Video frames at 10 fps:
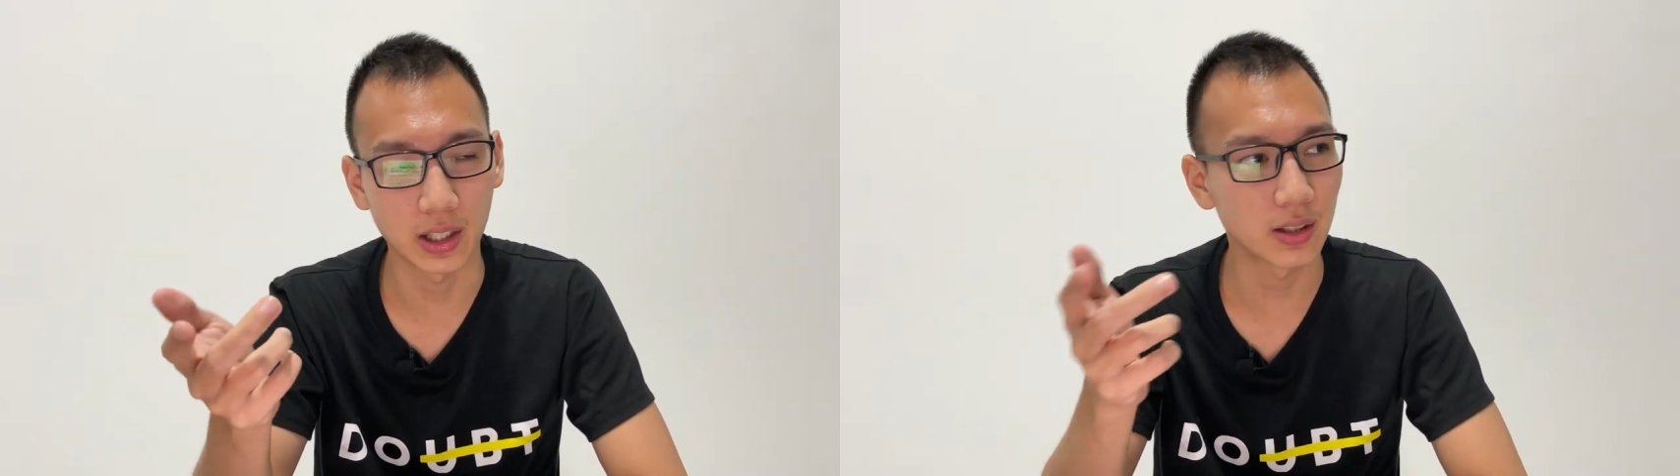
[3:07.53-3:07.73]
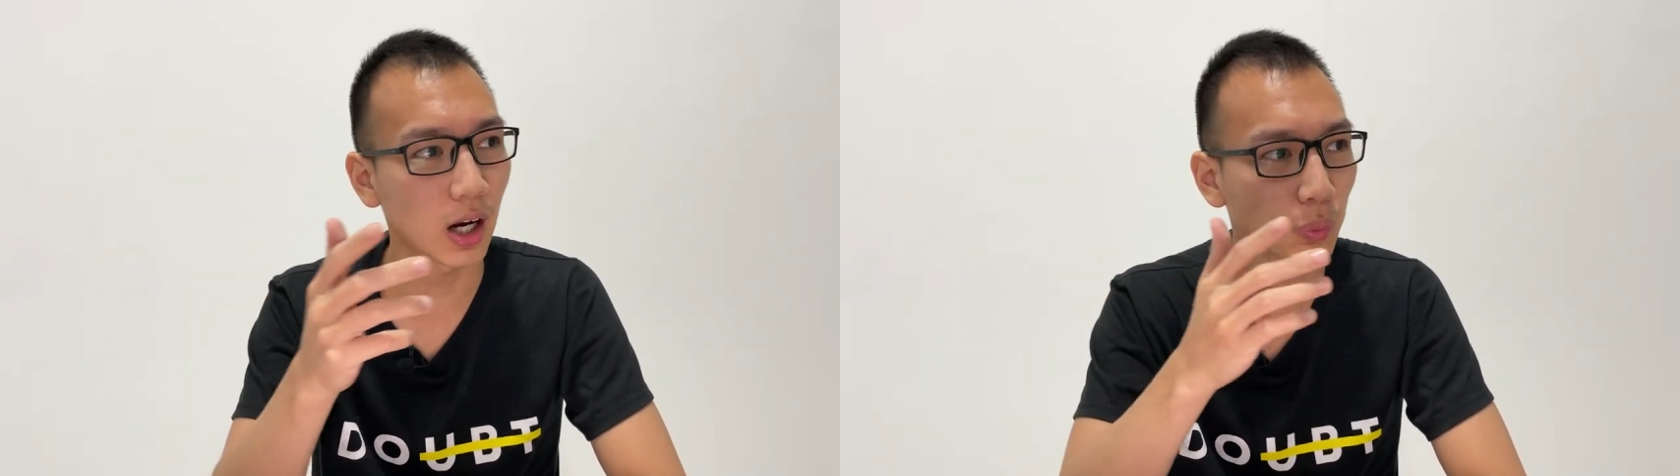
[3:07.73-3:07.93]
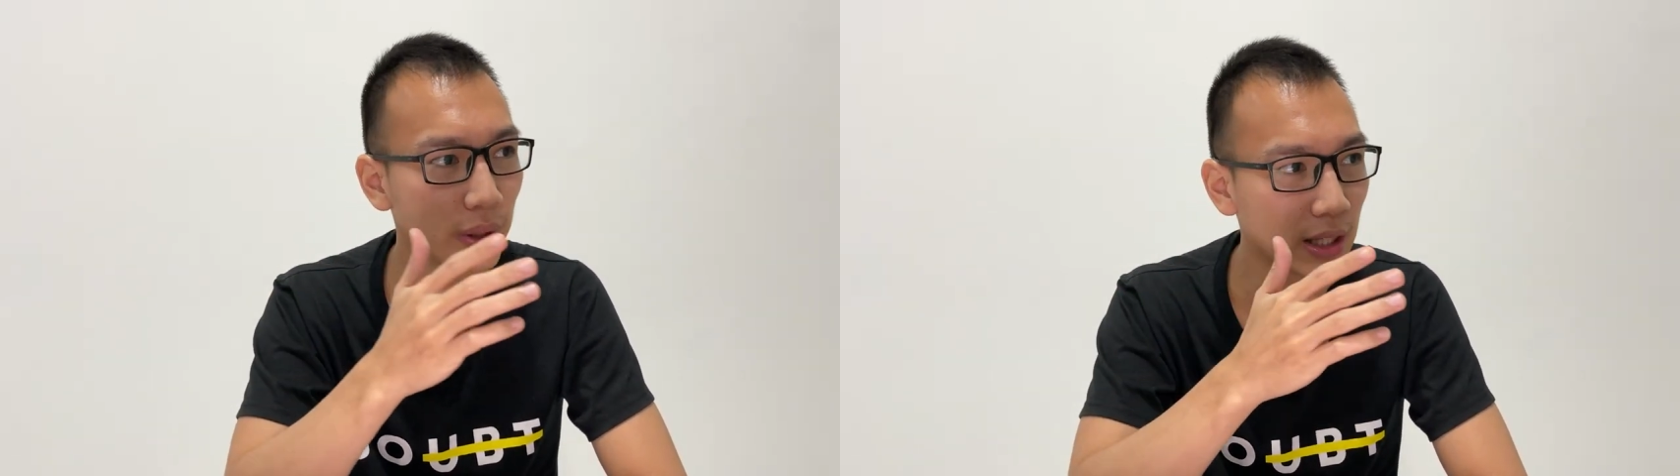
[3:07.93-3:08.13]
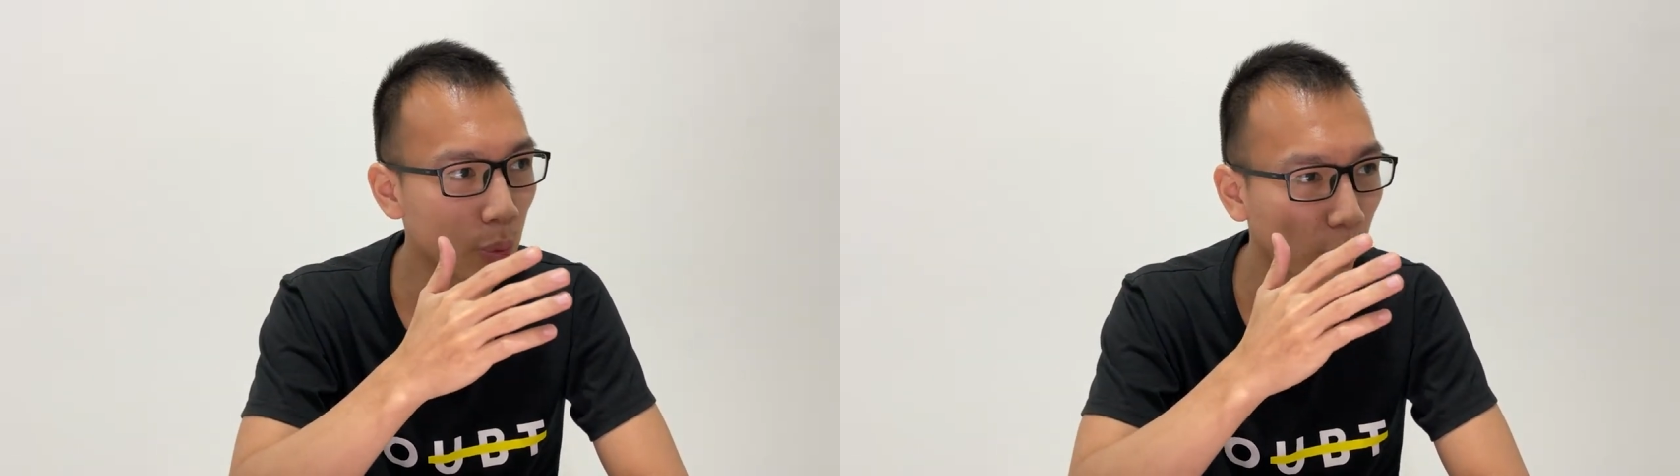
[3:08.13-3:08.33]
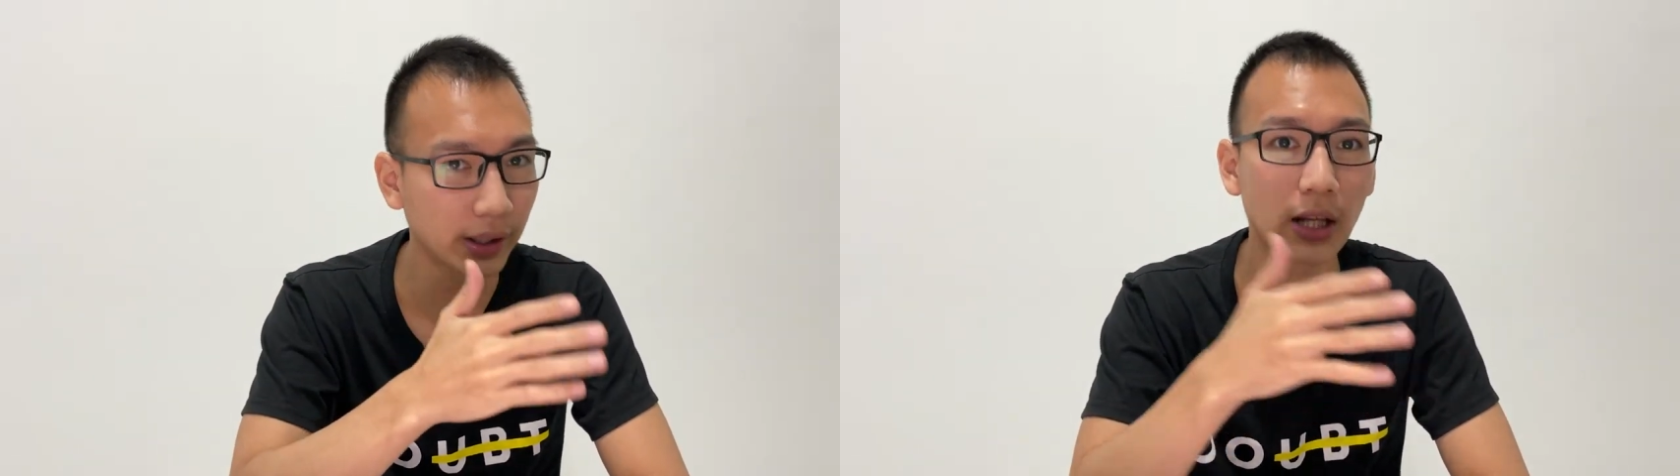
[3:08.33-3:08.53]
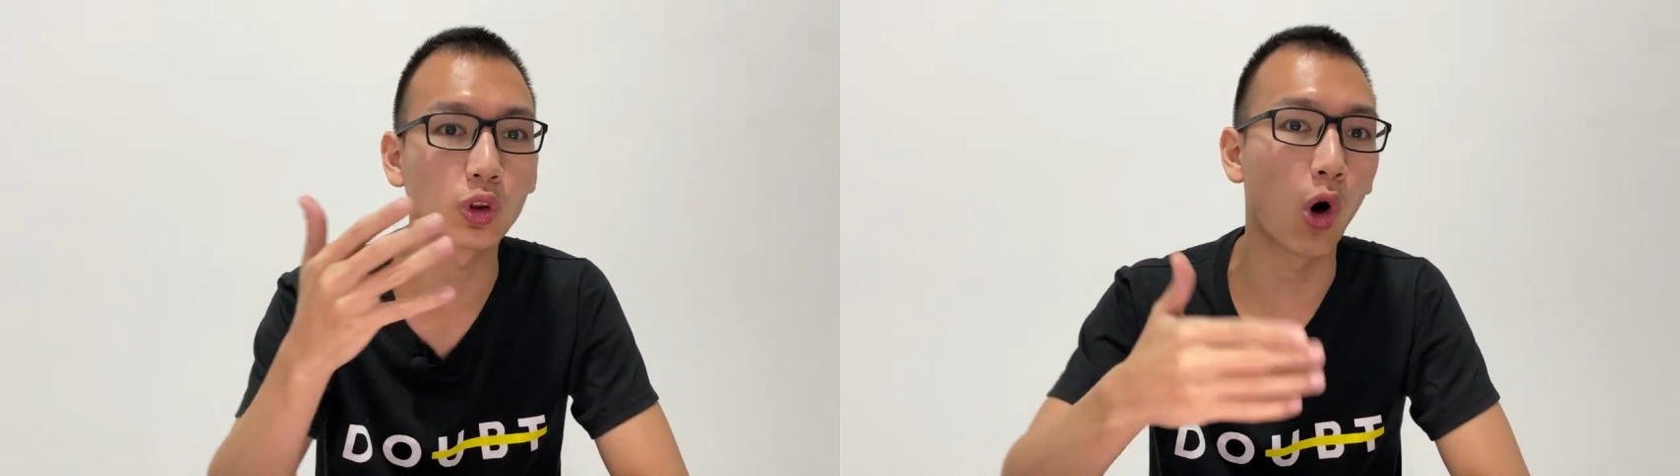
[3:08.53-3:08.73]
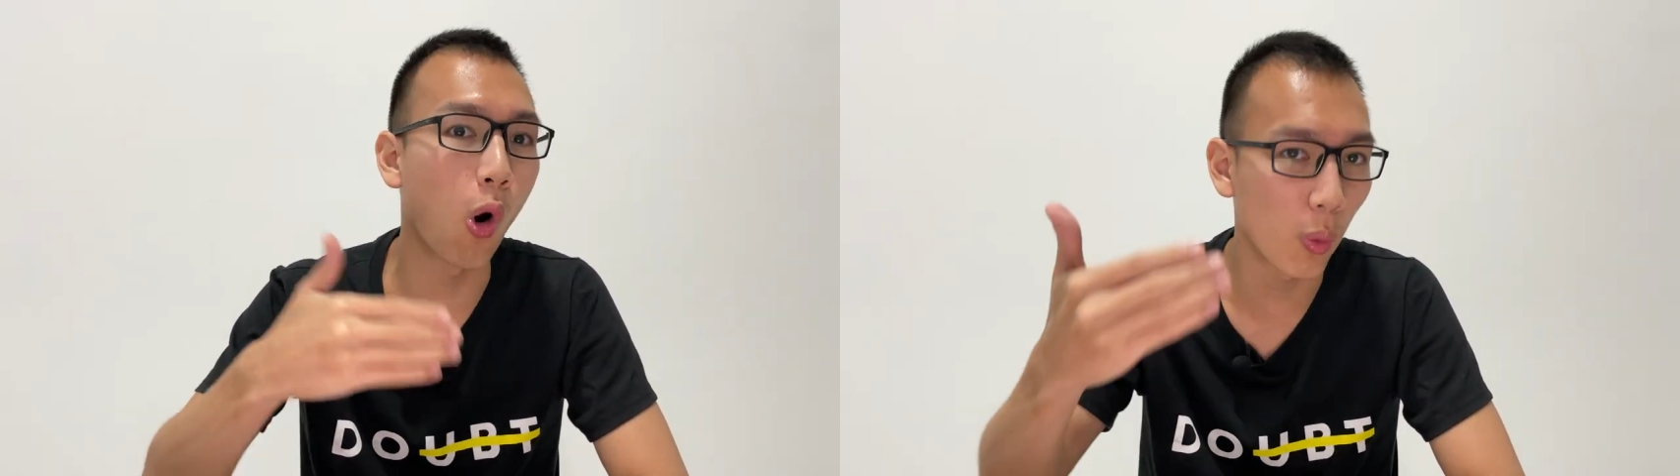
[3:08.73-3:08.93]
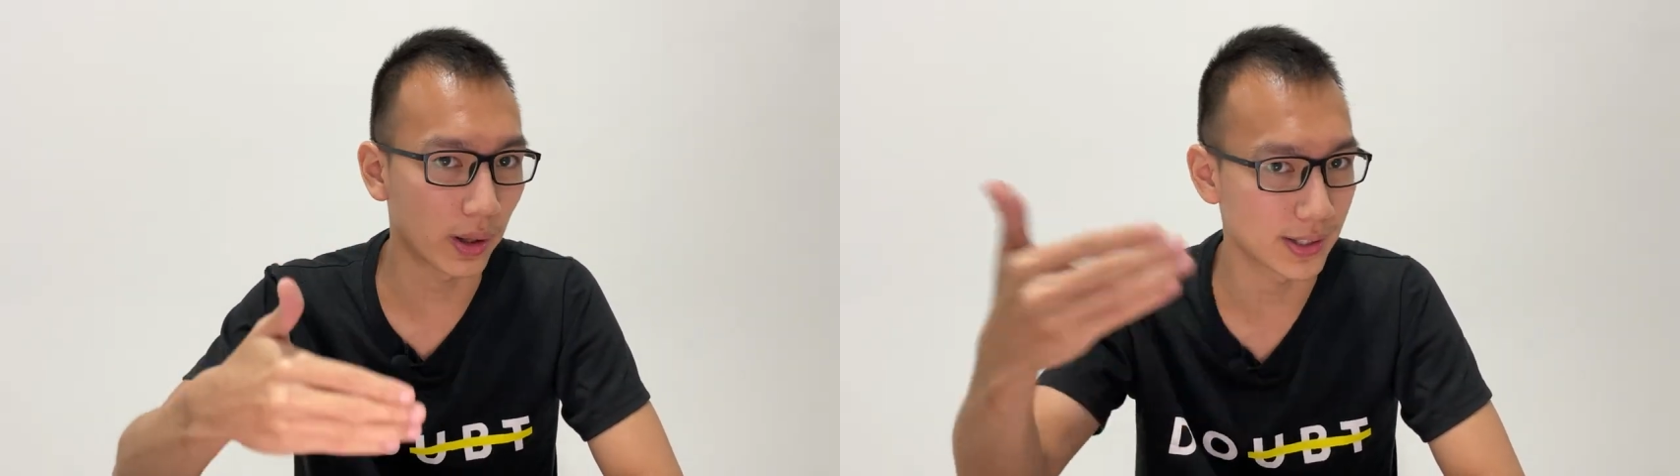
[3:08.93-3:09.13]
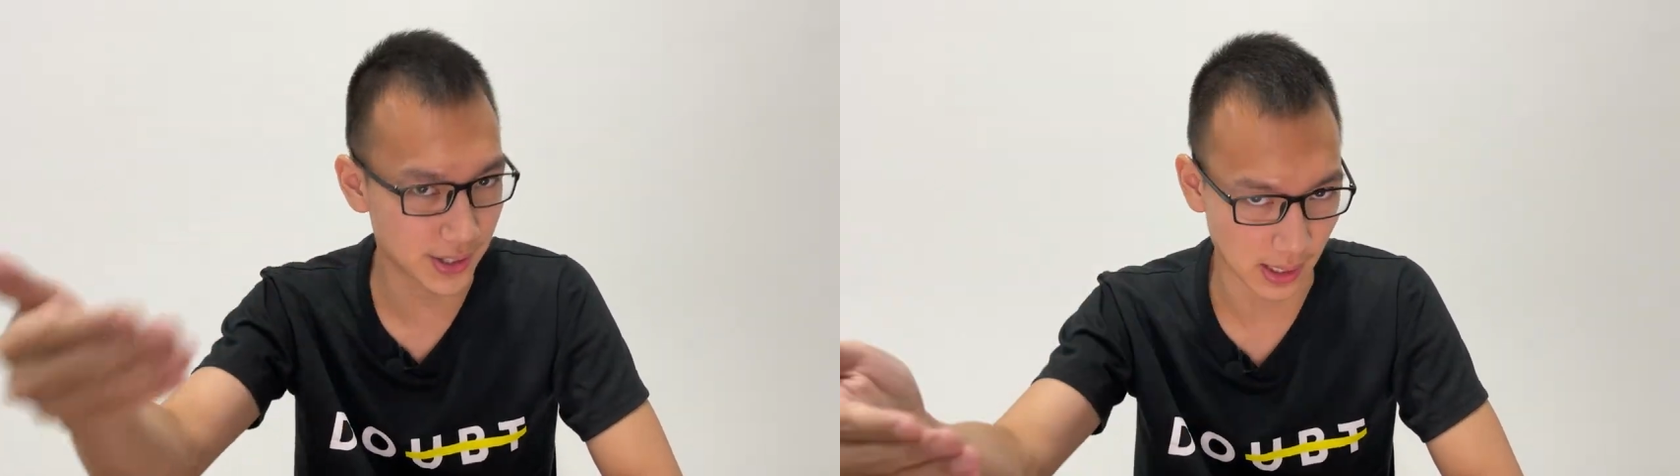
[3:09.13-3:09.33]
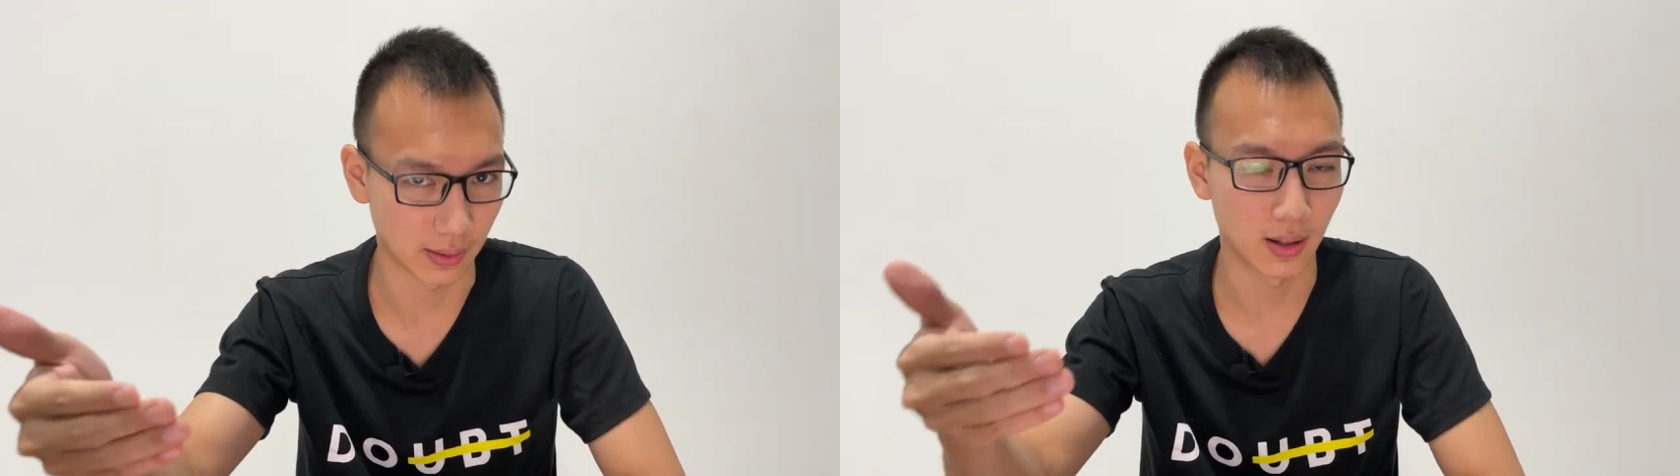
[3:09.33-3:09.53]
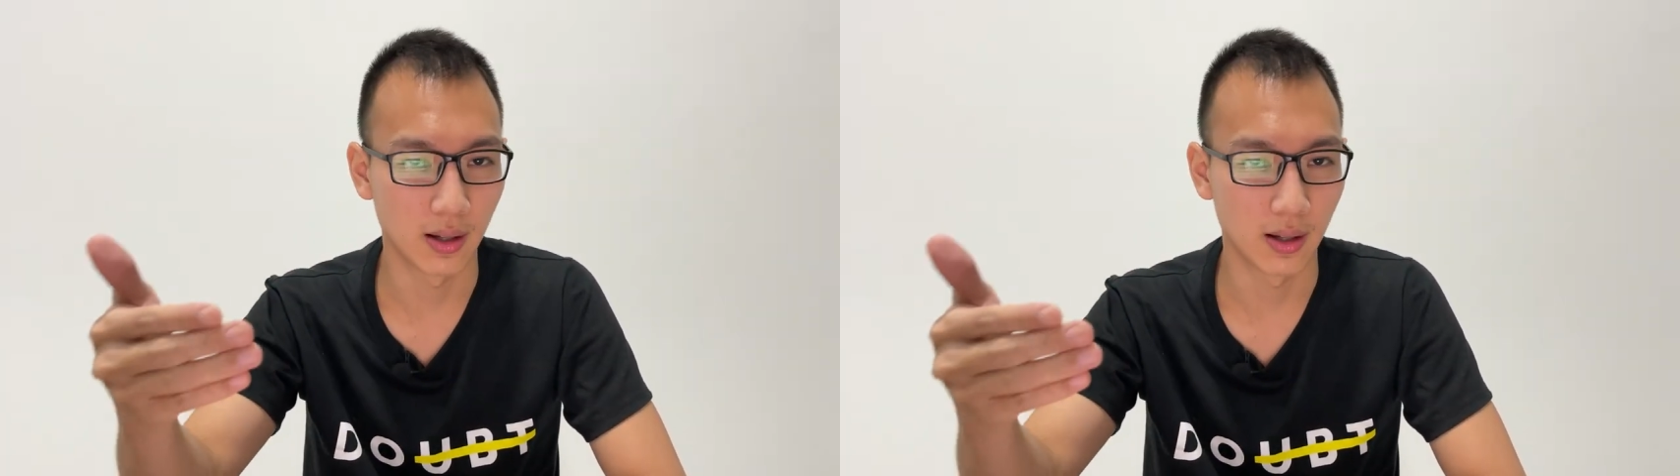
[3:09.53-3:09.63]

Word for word: They're not really working towards it.